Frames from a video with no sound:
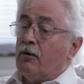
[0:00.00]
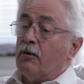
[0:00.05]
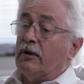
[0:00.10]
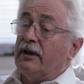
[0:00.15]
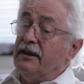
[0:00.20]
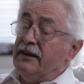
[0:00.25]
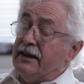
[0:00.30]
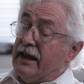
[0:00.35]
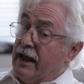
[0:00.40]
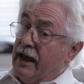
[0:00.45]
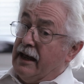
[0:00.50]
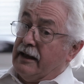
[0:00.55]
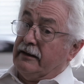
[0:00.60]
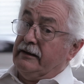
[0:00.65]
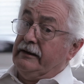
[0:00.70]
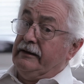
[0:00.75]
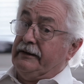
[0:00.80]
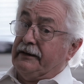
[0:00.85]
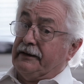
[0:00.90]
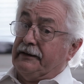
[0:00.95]
Well, in the
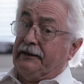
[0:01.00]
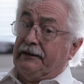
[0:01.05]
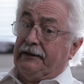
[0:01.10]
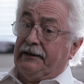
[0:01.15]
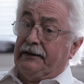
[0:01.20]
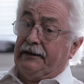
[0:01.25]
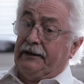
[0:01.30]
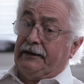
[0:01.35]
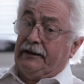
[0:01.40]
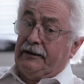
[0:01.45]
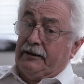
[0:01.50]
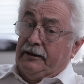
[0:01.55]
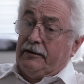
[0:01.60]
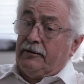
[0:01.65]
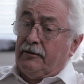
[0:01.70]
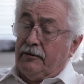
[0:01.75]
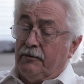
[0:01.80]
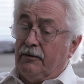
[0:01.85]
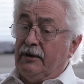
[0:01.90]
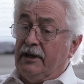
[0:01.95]
end,
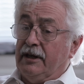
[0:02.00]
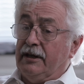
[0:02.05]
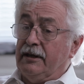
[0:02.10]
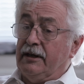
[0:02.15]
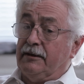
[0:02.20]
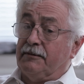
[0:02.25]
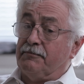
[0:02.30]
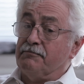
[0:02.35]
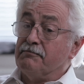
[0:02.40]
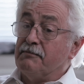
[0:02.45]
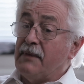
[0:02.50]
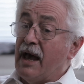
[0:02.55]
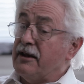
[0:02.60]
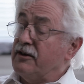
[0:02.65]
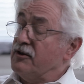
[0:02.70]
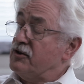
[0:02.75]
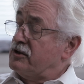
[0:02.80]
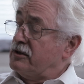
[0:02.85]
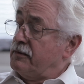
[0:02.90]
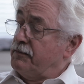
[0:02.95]
we
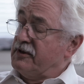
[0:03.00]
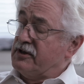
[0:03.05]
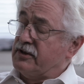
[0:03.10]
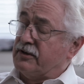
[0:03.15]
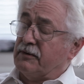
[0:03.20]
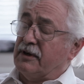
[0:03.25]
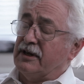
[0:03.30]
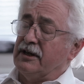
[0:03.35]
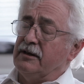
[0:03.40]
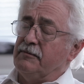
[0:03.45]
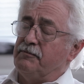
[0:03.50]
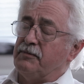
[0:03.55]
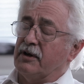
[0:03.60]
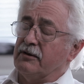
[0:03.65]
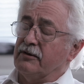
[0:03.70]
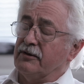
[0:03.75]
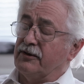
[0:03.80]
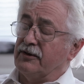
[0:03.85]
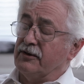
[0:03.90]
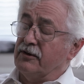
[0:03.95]
managed to persuade
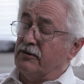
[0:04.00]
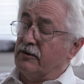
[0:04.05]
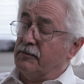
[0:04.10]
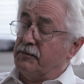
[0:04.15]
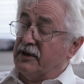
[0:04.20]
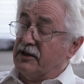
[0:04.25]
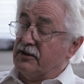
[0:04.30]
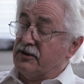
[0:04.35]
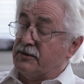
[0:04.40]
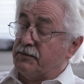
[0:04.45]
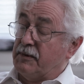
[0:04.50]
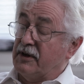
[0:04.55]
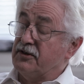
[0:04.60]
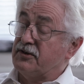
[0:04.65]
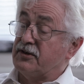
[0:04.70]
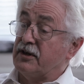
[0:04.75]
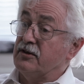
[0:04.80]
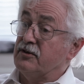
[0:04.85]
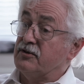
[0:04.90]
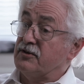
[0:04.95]
both the European
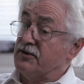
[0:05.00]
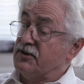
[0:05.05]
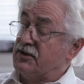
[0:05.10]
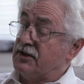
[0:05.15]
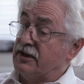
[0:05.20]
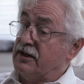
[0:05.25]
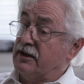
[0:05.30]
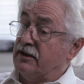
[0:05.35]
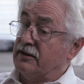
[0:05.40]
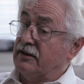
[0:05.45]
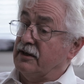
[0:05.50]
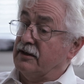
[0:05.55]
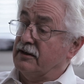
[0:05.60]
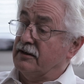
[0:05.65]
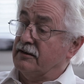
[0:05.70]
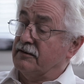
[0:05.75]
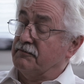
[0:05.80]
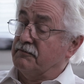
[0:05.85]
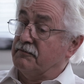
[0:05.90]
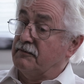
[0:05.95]
Space Agency
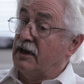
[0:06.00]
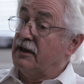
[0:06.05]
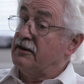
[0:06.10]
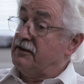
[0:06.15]
and